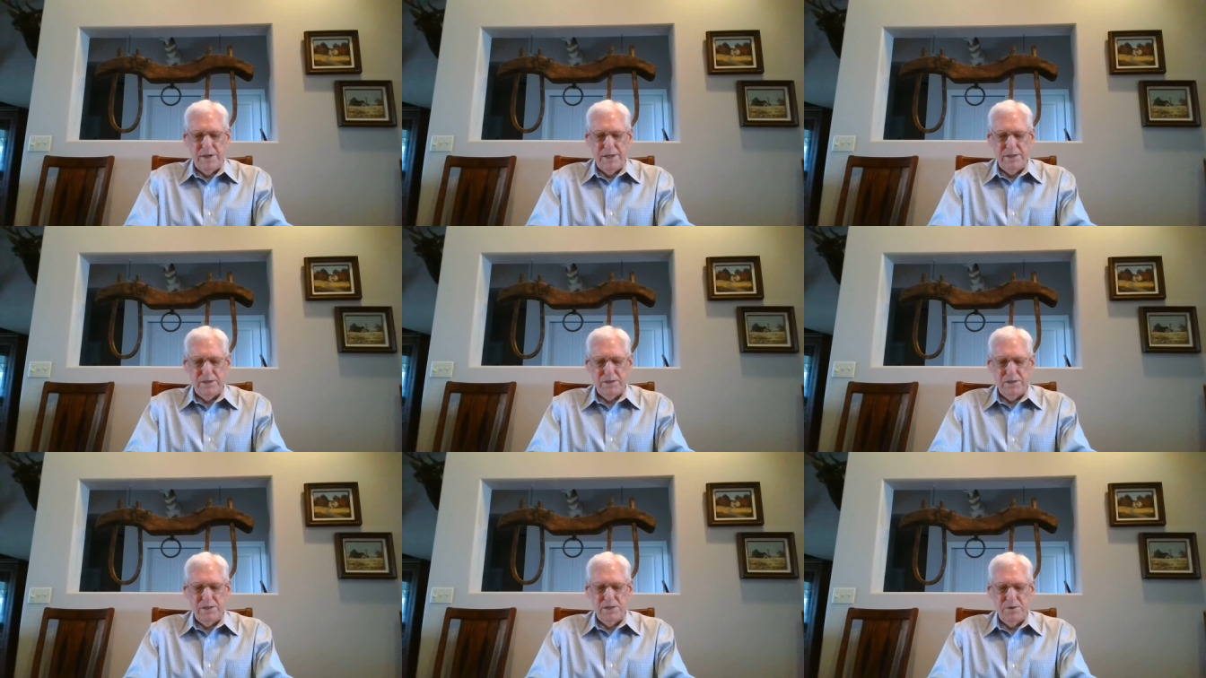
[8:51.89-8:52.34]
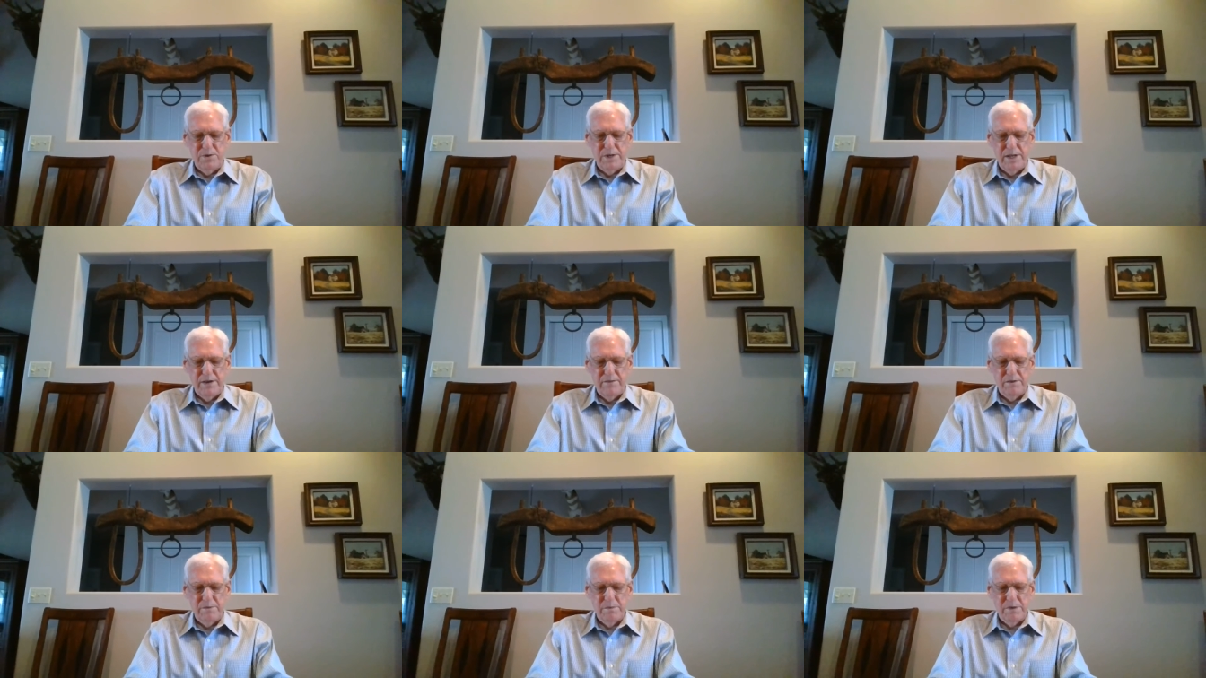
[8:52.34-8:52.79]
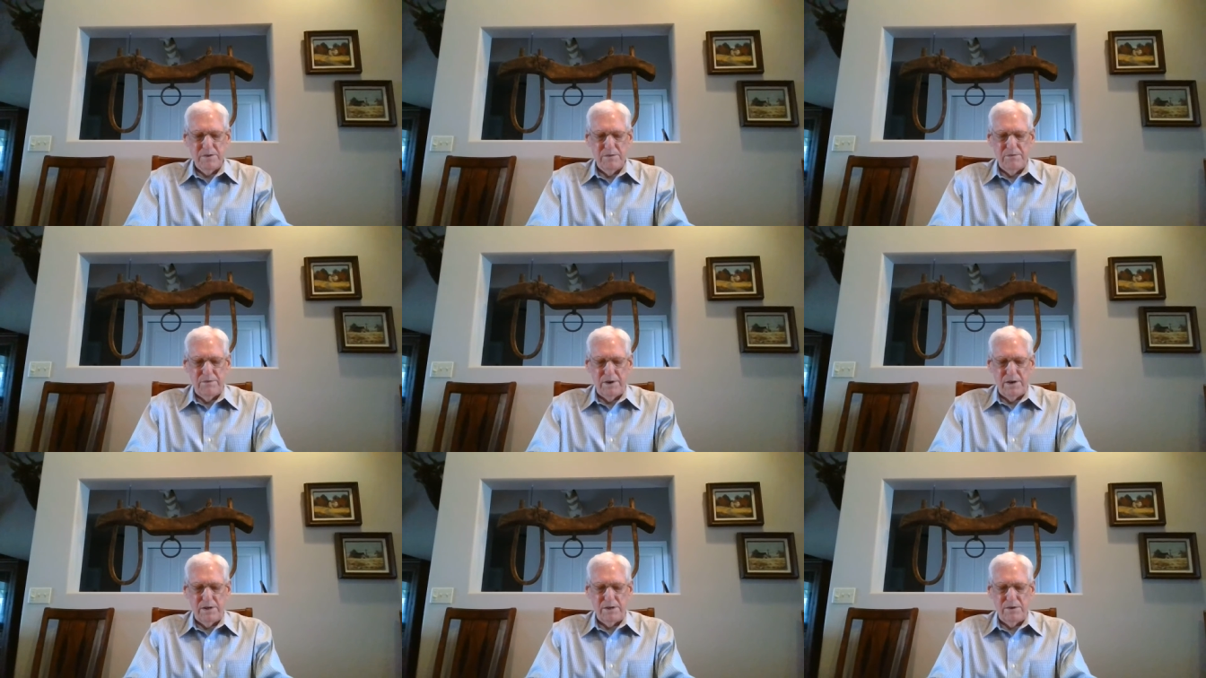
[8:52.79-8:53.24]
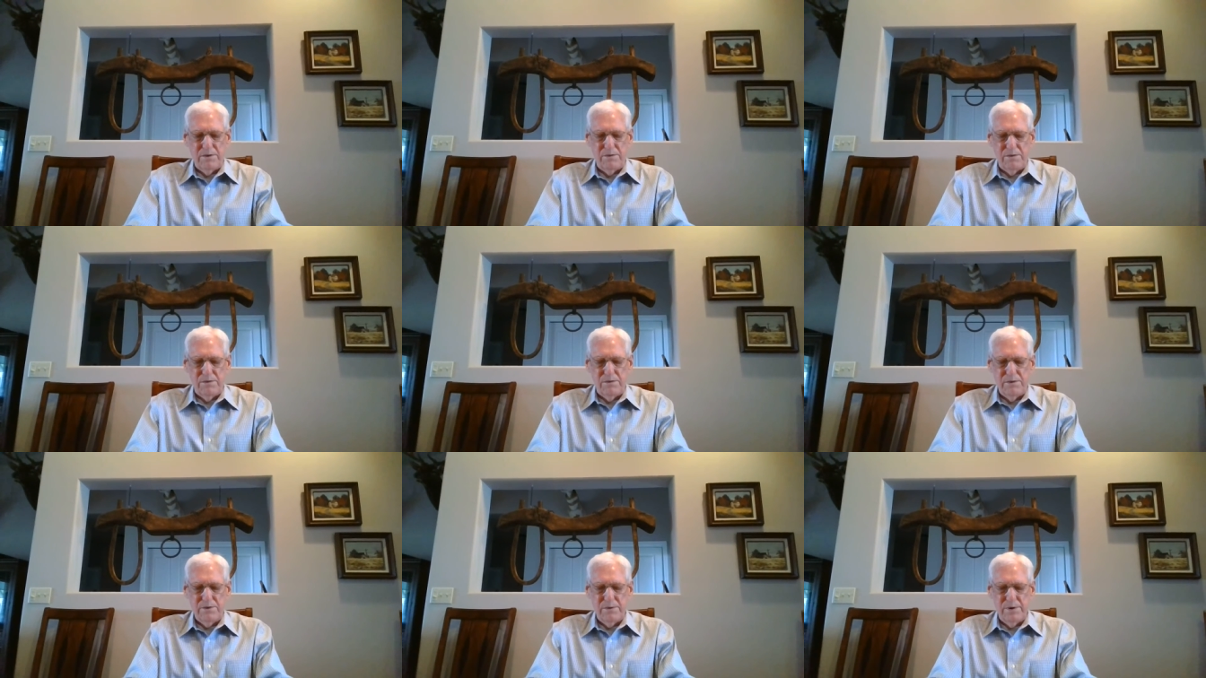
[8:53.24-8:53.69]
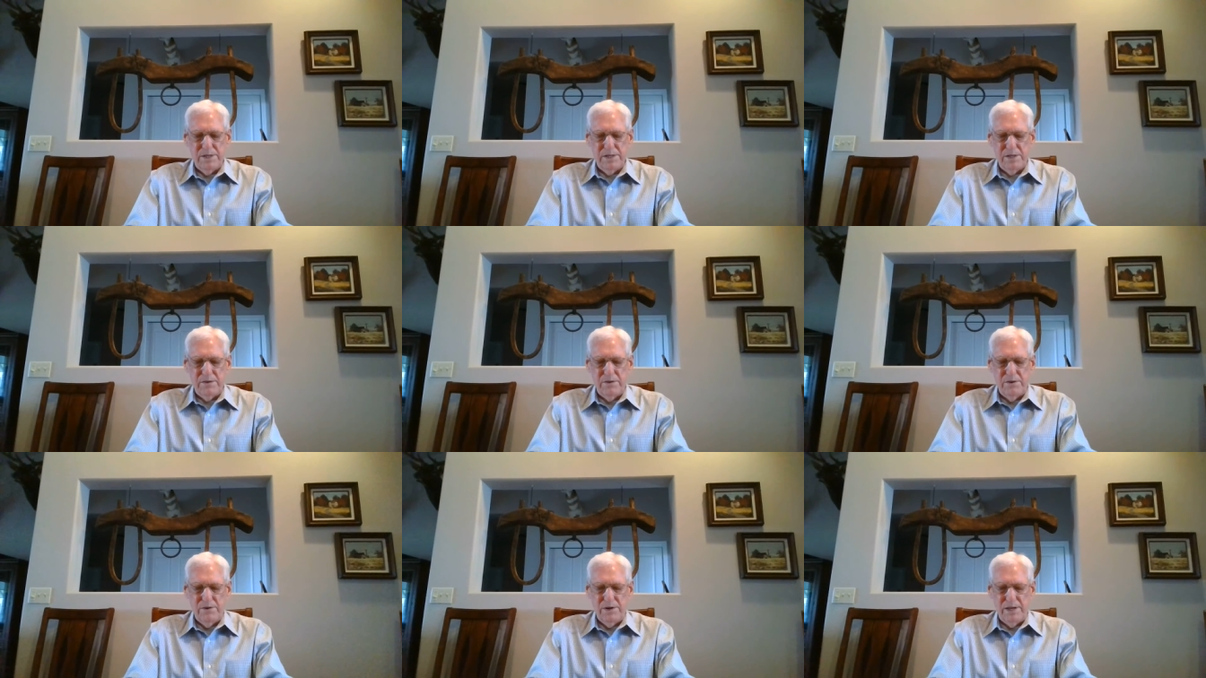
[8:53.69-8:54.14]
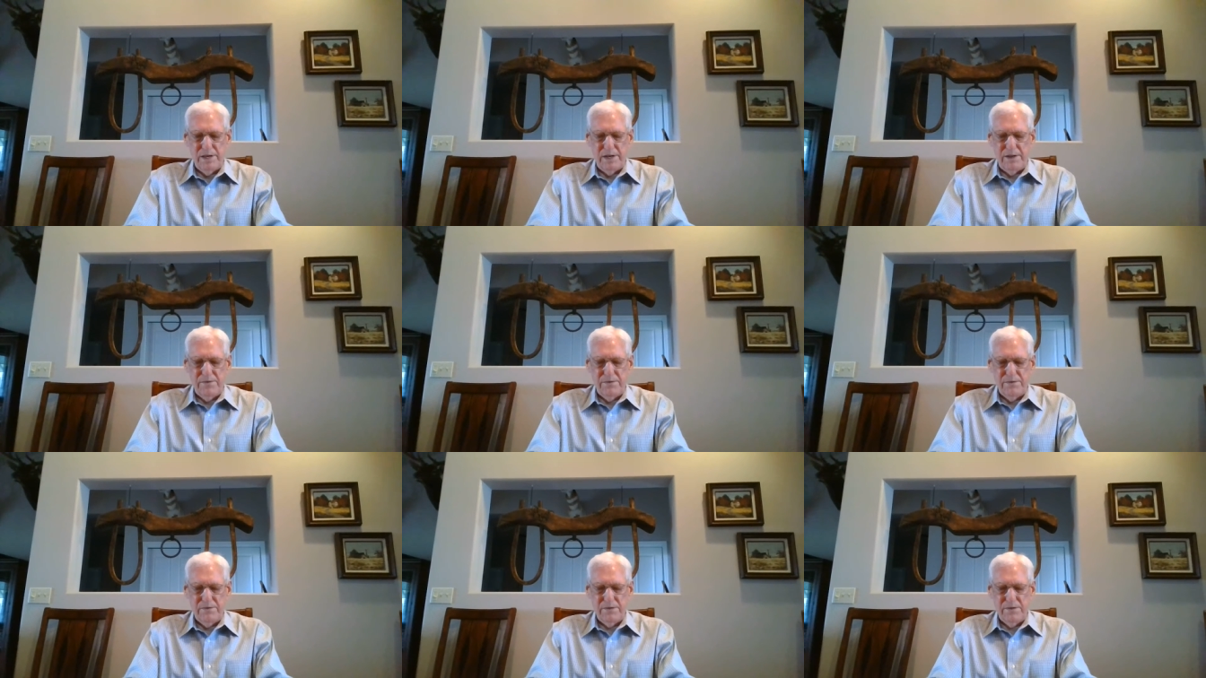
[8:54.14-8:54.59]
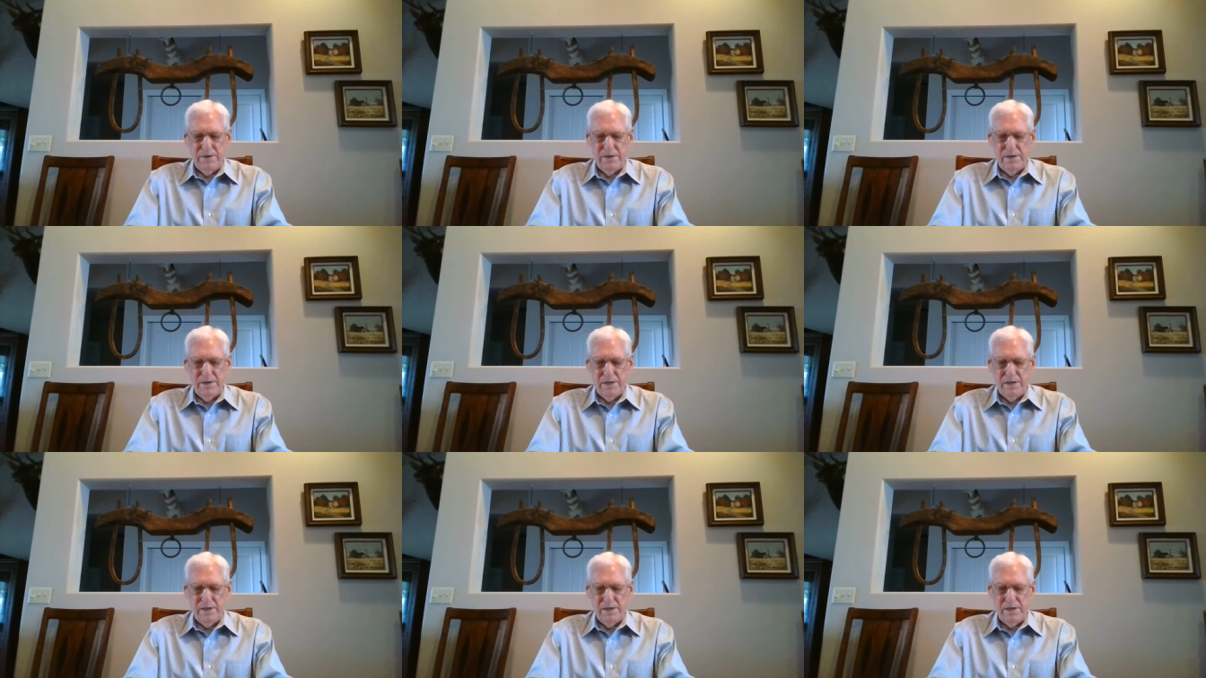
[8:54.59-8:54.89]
paths that you'd have them to follow the rest of their lives.